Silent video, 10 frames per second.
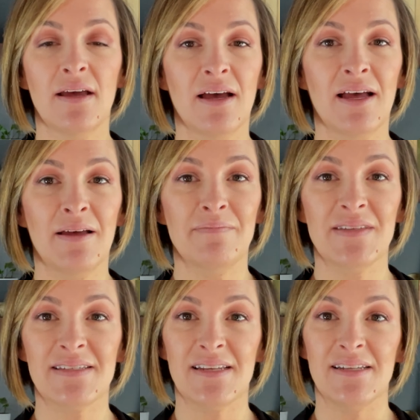
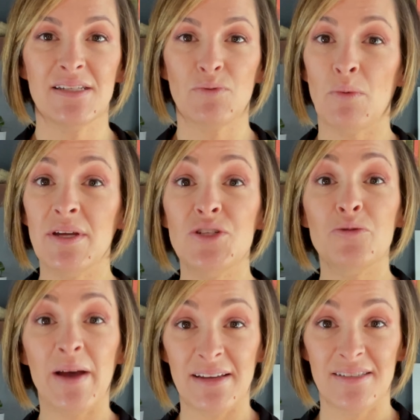this is what we do
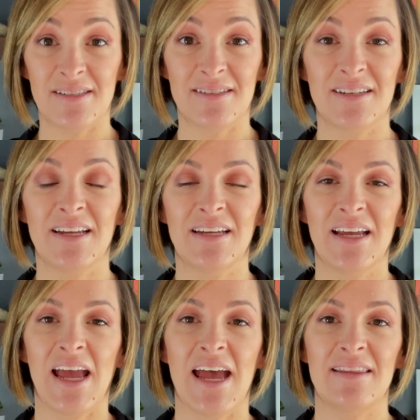best.
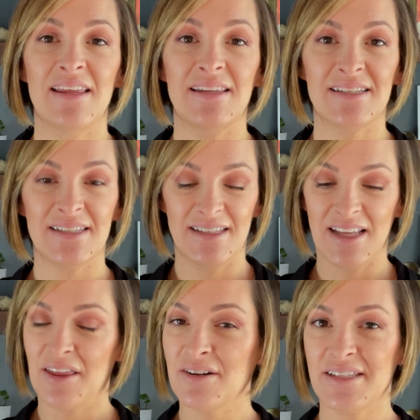And then
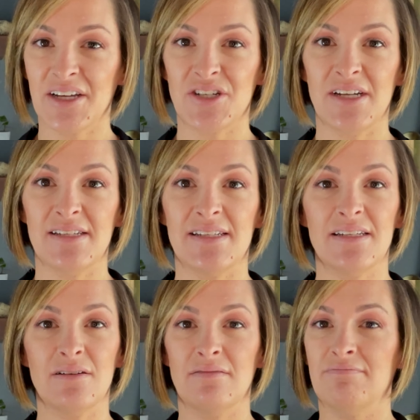the third section is,
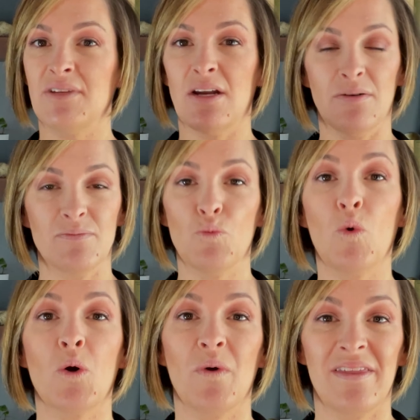
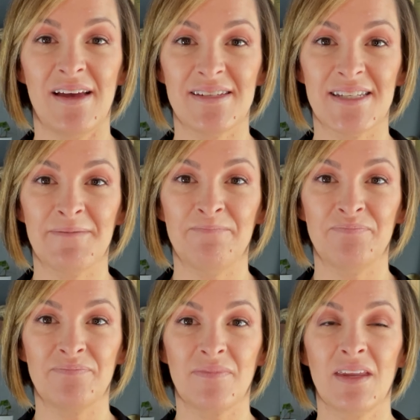work with us.
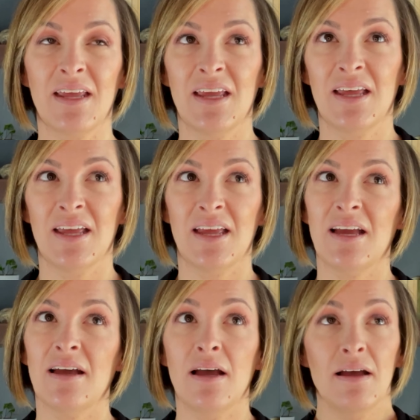
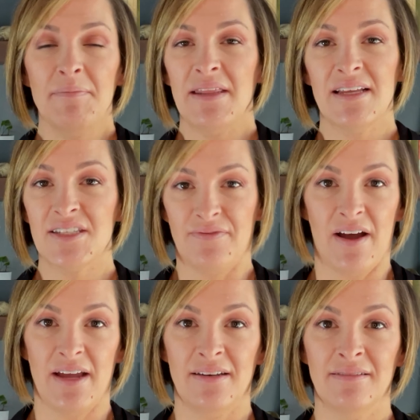I mean, that's
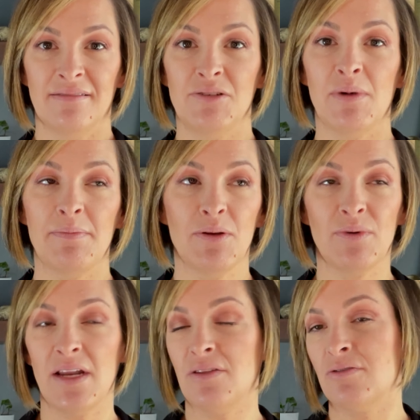fine. You might be
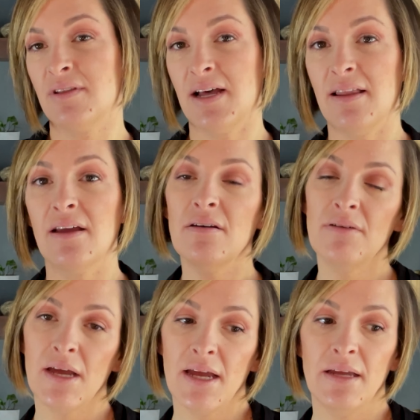reading through that like,
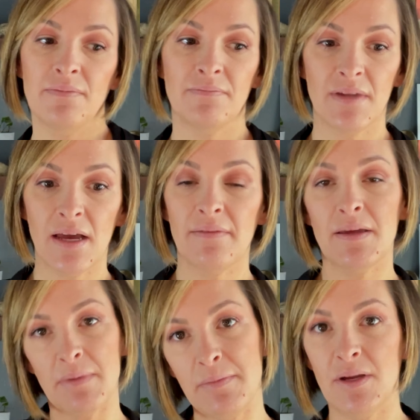okay, yeah, they
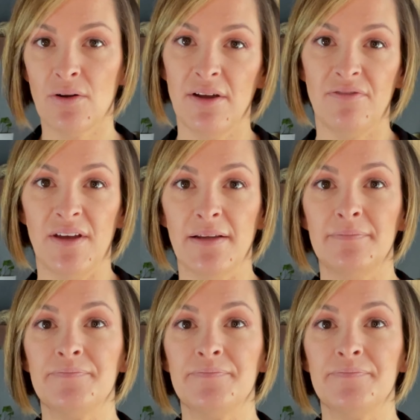might be a great fit.